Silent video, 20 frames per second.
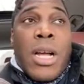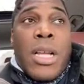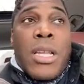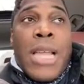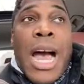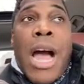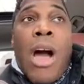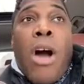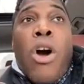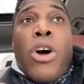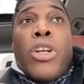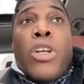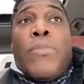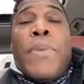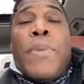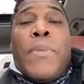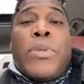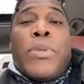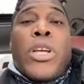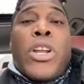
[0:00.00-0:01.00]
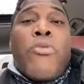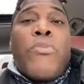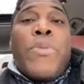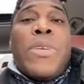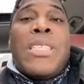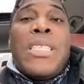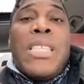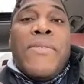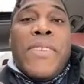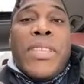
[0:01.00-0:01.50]
Not all the people that are
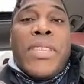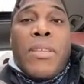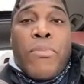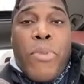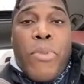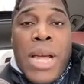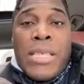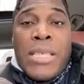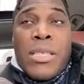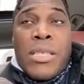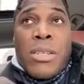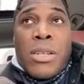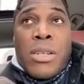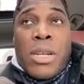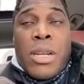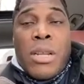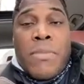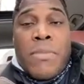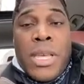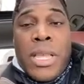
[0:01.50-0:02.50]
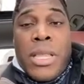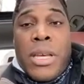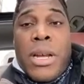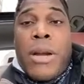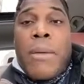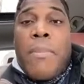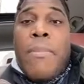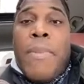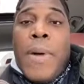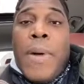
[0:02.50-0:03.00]
receiving the prizes are going to be
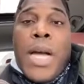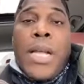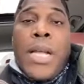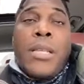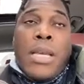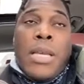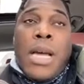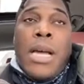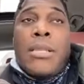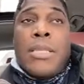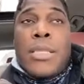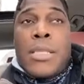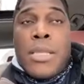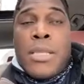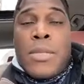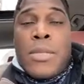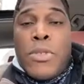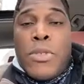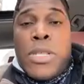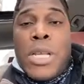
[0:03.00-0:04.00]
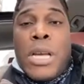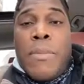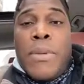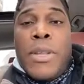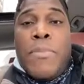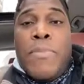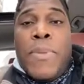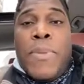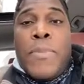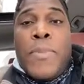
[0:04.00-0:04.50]
there, but yeah, it's mostly going to
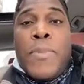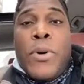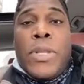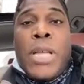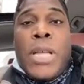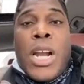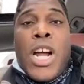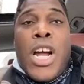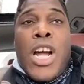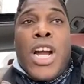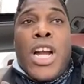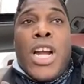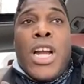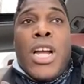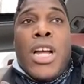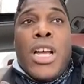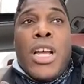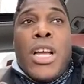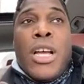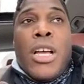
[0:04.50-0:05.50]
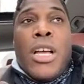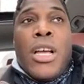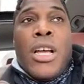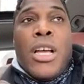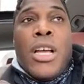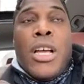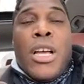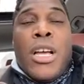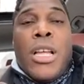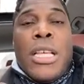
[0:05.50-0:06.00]
be the people that are.
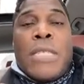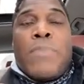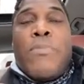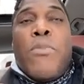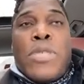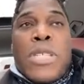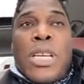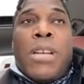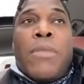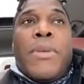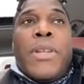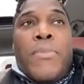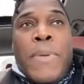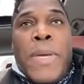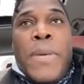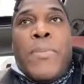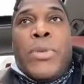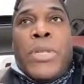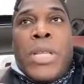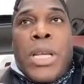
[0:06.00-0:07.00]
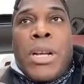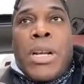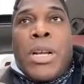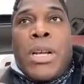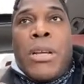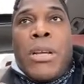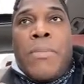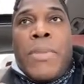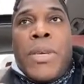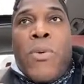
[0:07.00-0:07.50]
It's mostly going to be the people that are
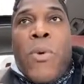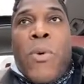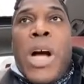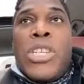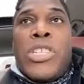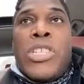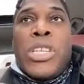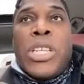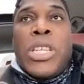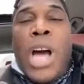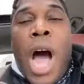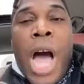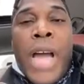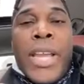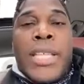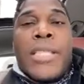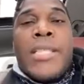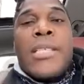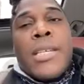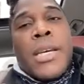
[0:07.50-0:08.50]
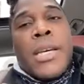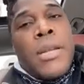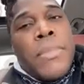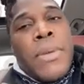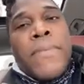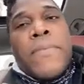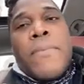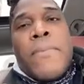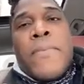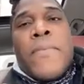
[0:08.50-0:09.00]
going to be watching. The audience is going to
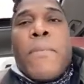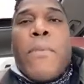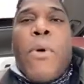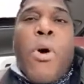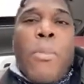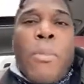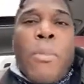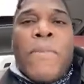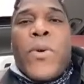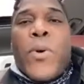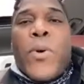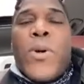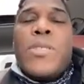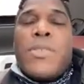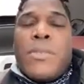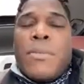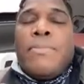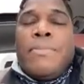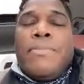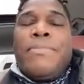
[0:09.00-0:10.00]
be from home, of course.